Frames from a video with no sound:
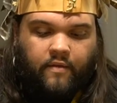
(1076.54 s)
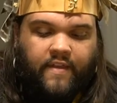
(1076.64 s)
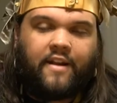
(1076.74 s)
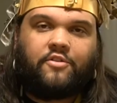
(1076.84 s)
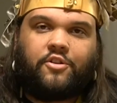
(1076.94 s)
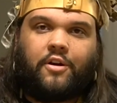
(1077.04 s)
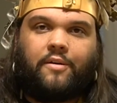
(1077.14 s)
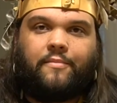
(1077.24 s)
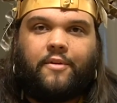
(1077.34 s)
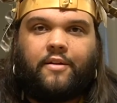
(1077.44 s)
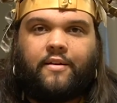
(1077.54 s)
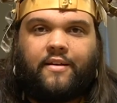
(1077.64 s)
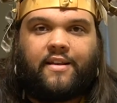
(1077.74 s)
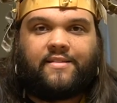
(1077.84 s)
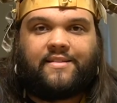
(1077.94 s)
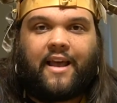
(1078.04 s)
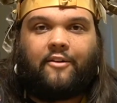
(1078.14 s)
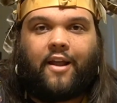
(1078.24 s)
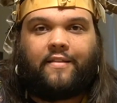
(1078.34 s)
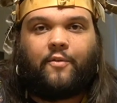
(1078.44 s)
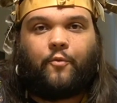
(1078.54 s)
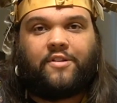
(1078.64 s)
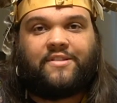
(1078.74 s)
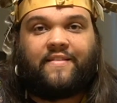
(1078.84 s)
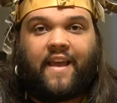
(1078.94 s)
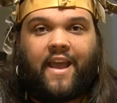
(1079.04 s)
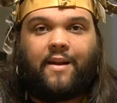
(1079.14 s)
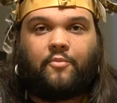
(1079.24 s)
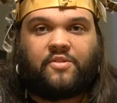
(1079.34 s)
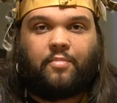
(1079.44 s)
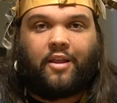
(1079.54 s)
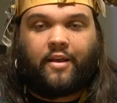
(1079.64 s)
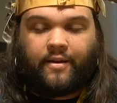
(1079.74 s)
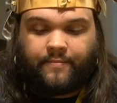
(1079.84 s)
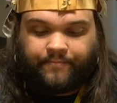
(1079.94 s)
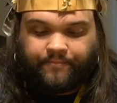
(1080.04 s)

Their drum didn't sound like the ones that the animals played.